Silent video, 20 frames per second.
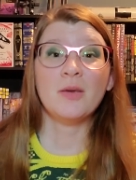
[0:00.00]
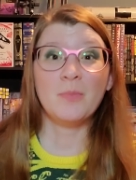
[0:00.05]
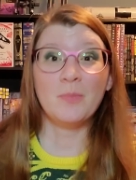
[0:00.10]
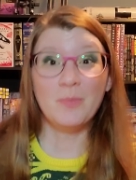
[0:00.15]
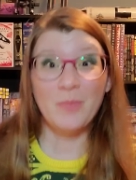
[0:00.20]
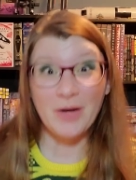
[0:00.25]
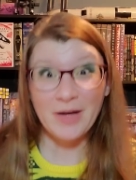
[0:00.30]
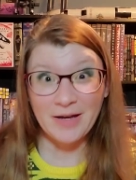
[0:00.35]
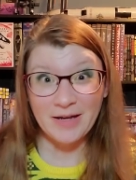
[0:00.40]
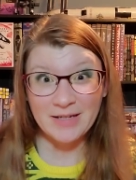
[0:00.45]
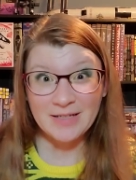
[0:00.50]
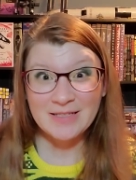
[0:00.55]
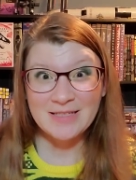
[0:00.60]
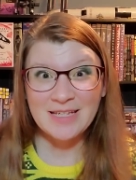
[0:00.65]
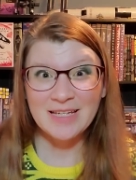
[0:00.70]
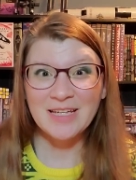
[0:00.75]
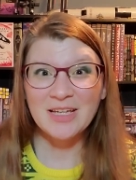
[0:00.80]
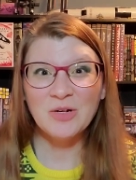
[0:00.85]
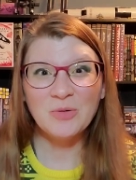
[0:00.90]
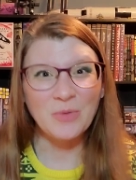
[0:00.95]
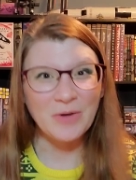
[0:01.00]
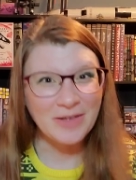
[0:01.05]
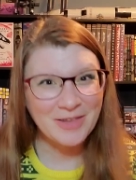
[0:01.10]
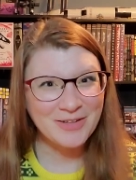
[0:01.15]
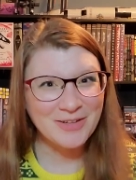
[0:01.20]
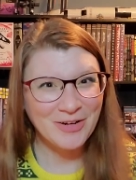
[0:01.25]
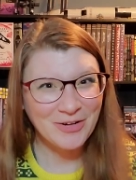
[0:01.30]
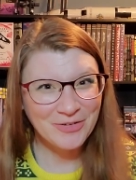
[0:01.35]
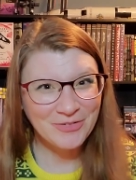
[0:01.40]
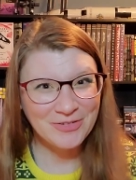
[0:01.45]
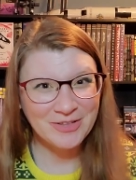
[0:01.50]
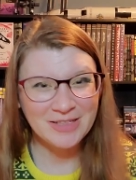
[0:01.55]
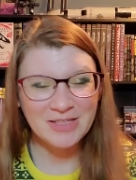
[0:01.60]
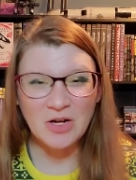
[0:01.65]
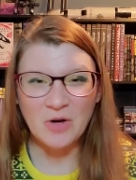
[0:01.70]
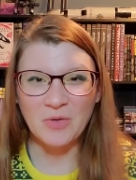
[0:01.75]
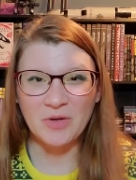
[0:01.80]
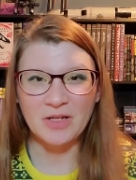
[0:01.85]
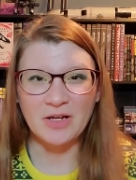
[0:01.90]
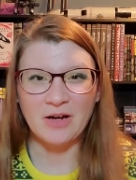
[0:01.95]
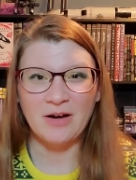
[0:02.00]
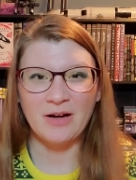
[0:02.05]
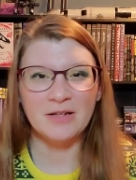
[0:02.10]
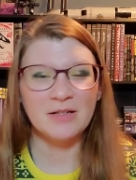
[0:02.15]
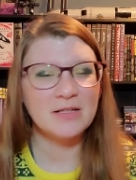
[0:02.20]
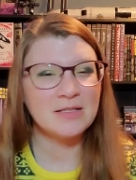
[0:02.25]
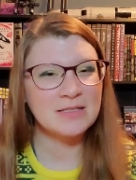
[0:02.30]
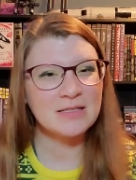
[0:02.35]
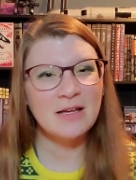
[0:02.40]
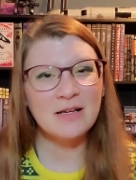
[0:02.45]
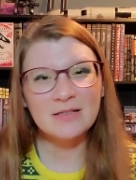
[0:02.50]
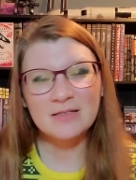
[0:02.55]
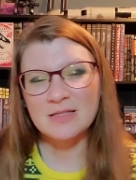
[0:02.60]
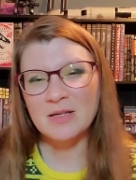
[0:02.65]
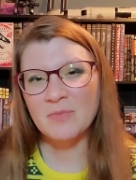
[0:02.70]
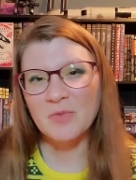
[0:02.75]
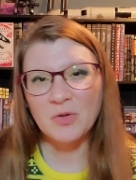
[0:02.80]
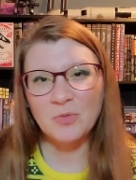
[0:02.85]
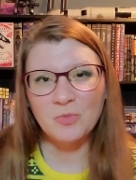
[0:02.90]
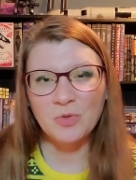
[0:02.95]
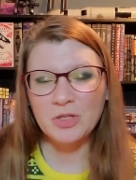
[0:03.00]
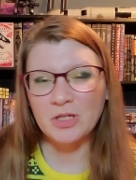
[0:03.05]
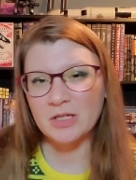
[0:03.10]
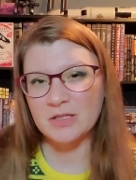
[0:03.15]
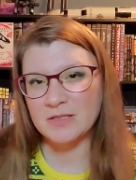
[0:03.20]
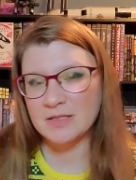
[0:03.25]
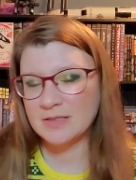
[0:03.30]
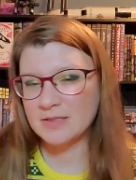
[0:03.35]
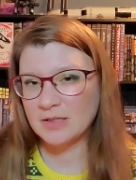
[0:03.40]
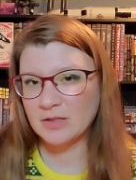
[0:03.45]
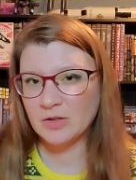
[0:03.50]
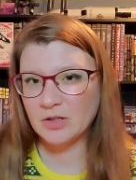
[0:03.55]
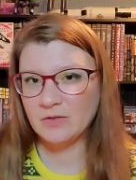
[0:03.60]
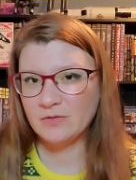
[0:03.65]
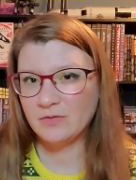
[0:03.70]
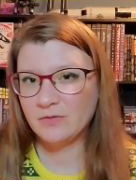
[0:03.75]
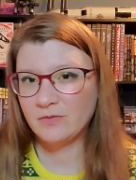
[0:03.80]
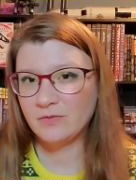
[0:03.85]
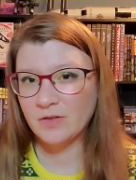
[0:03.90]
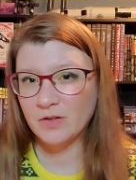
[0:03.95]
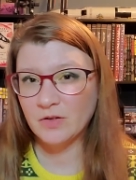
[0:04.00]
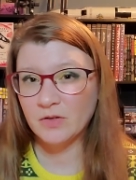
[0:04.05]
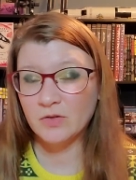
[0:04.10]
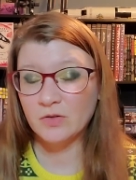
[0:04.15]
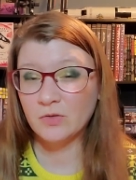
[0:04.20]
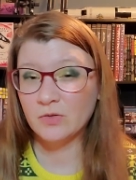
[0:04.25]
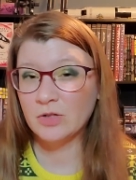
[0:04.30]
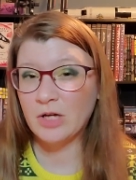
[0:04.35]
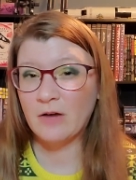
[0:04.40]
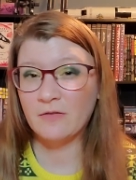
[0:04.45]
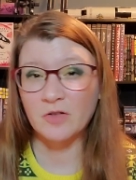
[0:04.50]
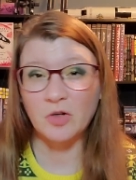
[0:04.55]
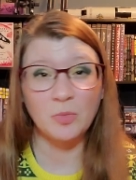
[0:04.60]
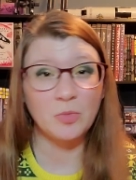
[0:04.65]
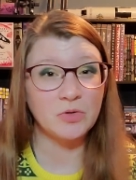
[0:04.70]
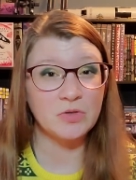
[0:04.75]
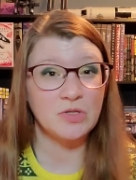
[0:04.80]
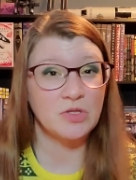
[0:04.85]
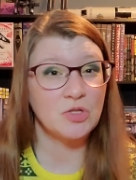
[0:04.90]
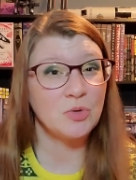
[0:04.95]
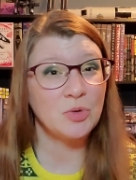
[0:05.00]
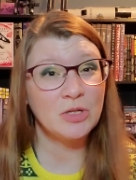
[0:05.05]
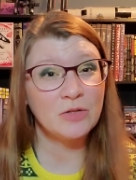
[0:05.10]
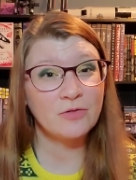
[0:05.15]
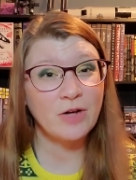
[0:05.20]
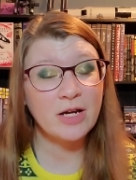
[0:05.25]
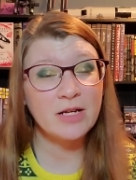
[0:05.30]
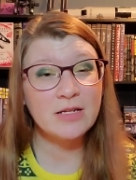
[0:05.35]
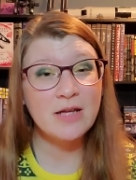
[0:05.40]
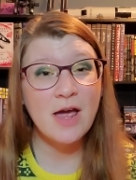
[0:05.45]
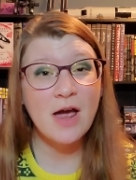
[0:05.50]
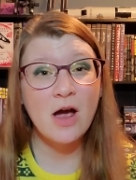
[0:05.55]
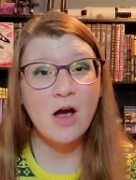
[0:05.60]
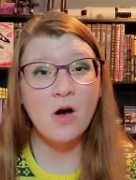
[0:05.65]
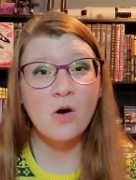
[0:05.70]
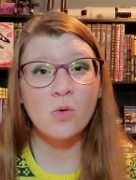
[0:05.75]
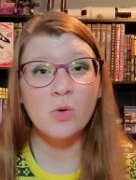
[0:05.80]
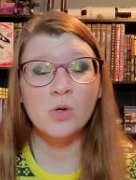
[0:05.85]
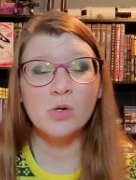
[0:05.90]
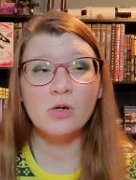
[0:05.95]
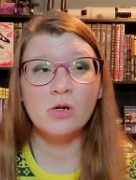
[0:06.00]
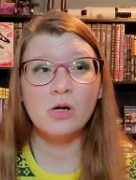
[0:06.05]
But with COVID going on, it's not something we necessarily feel comfortable doing right now.